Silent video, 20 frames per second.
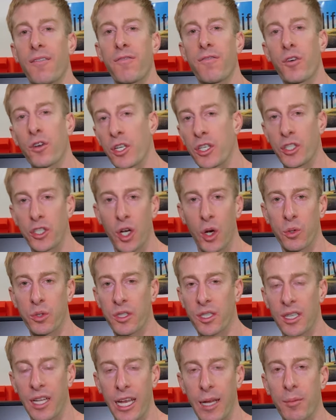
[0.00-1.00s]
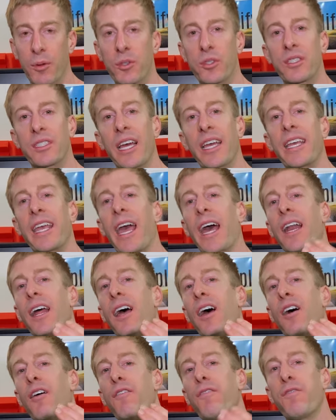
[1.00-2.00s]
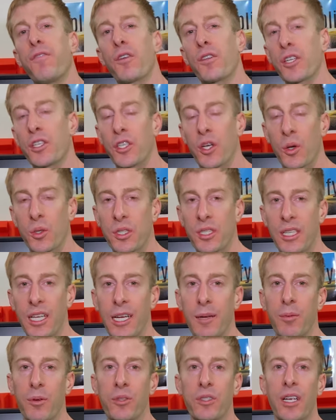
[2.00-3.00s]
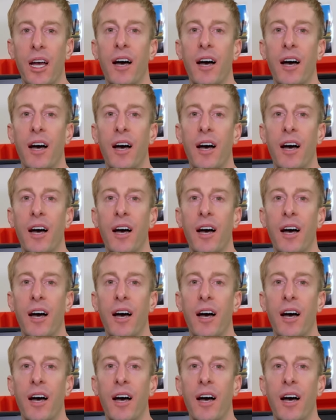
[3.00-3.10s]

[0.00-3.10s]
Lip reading: fully dosed labels, they get fully dosed labels